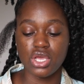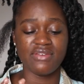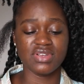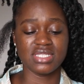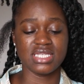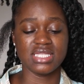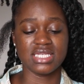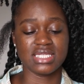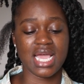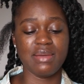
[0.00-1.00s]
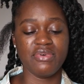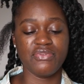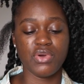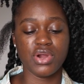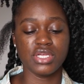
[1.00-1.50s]
I've never seen this kind
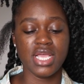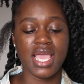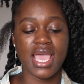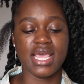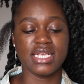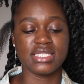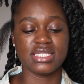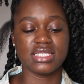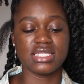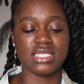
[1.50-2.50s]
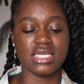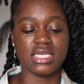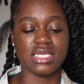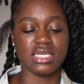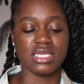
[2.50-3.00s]
before and it's
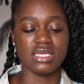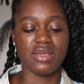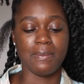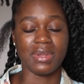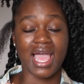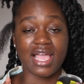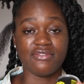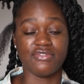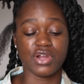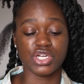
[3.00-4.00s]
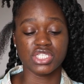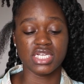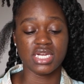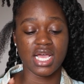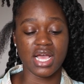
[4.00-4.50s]
the black
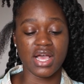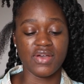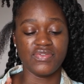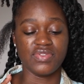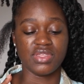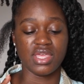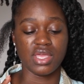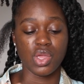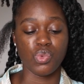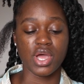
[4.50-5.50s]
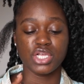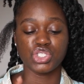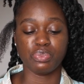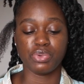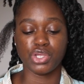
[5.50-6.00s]
version of the
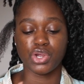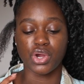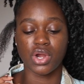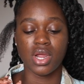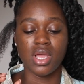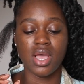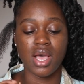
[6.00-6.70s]
100 Pure